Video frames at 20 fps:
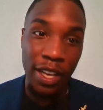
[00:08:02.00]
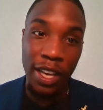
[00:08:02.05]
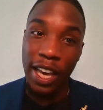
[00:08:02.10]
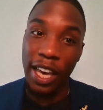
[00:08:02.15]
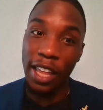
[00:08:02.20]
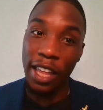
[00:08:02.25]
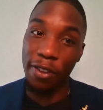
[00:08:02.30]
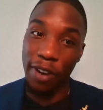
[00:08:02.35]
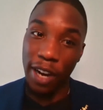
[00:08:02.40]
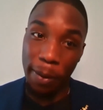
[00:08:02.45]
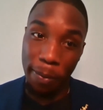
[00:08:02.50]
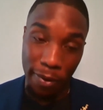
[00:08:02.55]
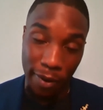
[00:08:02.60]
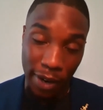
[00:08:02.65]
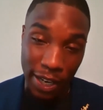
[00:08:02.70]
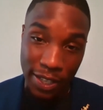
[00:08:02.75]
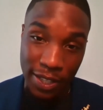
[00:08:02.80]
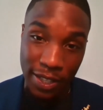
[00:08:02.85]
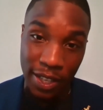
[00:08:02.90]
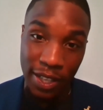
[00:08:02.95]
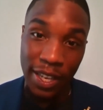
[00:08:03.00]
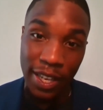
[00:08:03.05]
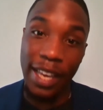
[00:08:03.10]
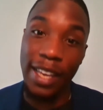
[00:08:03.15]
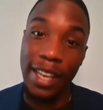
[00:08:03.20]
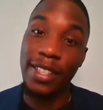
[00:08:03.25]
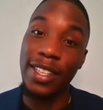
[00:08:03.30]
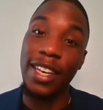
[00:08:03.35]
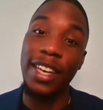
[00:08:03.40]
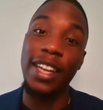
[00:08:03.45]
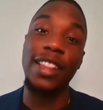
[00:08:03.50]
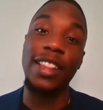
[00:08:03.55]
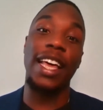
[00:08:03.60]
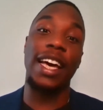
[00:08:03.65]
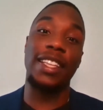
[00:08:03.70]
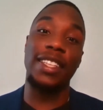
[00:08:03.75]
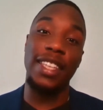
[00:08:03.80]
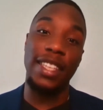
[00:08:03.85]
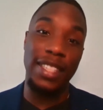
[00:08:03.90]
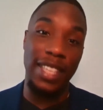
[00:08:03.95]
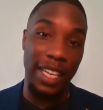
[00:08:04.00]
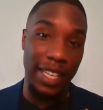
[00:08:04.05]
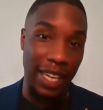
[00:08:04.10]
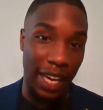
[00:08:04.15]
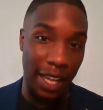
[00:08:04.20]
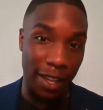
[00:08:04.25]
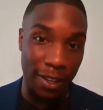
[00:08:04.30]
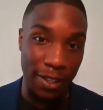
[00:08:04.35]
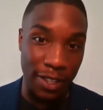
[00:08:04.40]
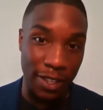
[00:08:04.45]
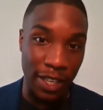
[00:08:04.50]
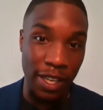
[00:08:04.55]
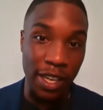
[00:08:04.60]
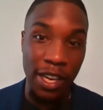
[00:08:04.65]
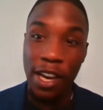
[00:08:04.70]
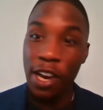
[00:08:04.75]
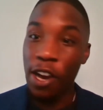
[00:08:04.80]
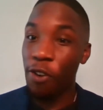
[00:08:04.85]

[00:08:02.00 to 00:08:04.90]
And their operation is collecting technology